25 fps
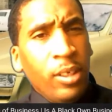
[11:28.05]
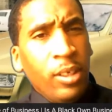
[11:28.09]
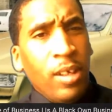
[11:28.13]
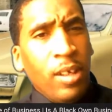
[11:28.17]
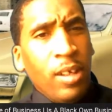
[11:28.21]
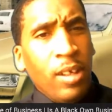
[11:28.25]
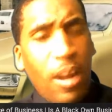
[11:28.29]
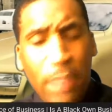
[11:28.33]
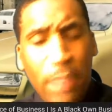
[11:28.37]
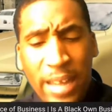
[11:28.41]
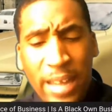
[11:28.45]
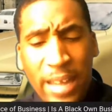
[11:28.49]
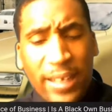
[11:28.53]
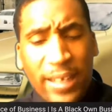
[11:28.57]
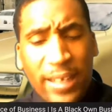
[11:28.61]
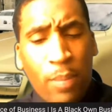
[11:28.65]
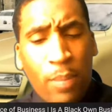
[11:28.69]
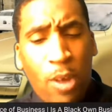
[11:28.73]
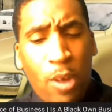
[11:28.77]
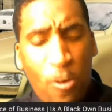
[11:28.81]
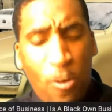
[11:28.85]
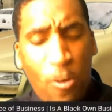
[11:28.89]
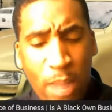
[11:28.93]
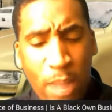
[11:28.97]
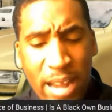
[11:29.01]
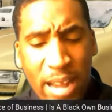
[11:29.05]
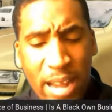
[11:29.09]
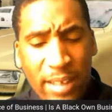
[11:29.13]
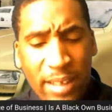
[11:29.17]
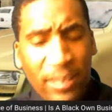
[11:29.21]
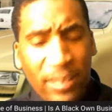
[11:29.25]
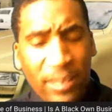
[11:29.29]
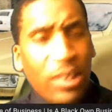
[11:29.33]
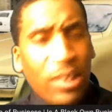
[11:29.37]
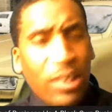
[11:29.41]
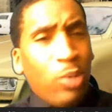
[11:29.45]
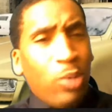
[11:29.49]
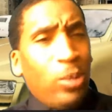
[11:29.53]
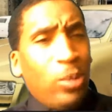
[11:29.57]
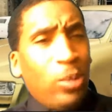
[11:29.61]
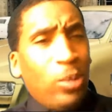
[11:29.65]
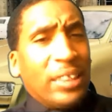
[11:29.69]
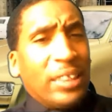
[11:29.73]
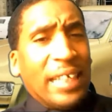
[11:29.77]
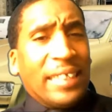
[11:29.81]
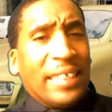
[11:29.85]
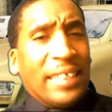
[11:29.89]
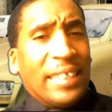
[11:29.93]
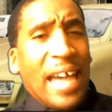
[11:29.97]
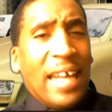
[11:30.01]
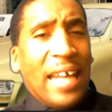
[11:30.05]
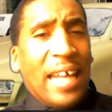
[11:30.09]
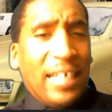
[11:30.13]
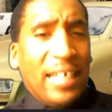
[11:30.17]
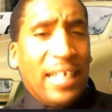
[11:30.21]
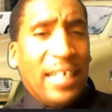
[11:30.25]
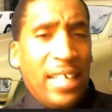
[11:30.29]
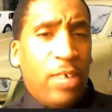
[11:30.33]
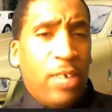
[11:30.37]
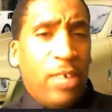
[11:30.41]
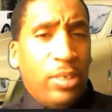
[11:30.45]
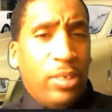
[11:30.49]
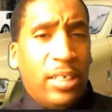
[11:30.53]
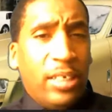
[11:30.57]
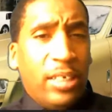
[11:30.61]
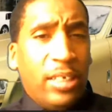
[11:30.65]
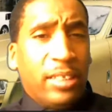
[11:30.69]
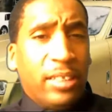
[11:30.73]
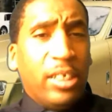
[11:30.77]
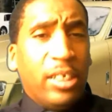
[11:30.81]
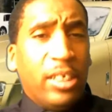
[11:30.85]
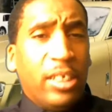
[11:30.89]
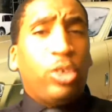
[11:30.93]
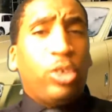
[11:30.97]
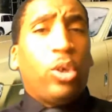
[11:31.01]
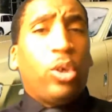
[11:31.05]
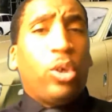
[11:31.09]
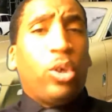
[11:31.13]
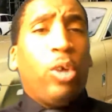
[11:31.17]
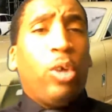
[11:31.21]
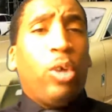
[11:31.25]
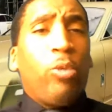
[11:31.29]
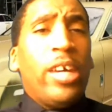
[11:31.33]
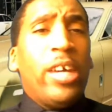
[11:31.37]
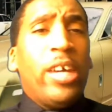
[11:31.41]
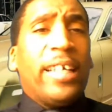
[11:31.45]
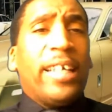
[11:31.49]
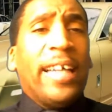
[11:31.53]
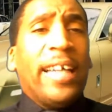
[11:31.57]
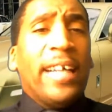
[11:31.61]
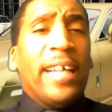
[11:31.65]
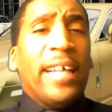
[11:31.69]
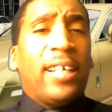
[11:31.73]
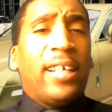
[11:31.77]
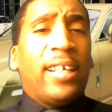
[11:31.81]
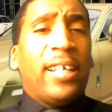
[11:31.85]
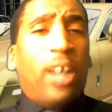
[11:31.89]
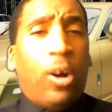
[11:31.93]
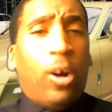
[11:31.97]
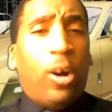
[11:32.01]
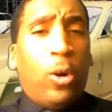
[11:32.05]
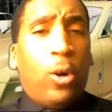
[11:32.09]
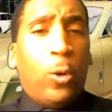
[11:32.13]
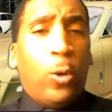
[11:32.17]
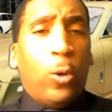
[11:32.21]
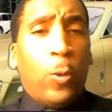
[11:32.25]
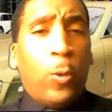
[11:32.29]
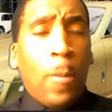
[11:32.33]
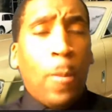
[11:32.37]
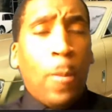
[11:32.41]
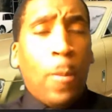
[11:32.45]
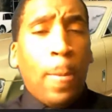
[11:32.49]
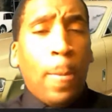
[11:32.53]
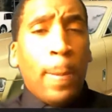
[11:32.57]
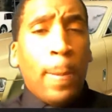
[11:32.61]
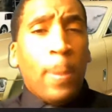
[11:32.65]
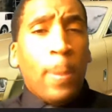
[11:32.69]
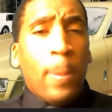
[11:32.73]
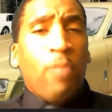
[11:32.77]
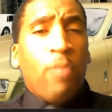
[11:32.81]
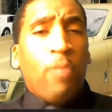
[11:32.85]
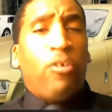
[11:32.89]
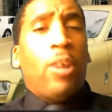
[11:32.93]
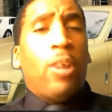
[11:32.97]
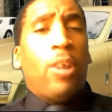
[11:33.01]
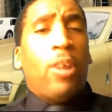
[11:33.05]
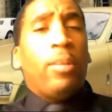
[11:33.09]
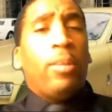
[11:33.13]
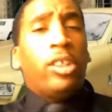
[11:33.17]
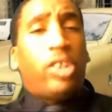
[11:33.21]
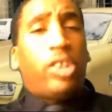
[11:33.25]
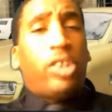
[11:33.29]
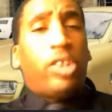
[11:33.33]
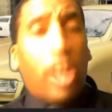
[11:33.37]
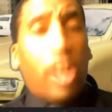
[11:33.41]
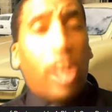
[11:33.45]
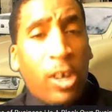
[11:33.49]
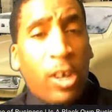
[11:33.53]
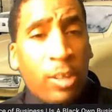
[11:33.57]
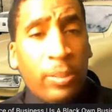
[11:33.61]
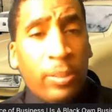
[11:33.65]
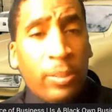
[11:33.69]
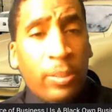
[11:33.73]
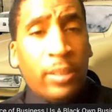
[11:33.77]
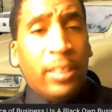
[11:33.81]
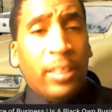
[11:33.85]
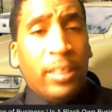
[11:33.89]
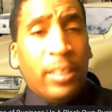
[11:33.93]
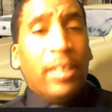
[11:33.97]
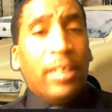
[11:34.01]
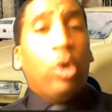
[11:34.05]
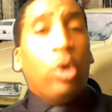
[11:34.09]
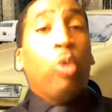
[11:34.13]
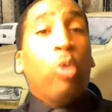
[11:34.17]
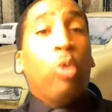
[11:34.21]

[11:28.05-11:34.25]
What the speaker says: I mean, come on, man. We just got to deal with this. So if we getting gold from a German who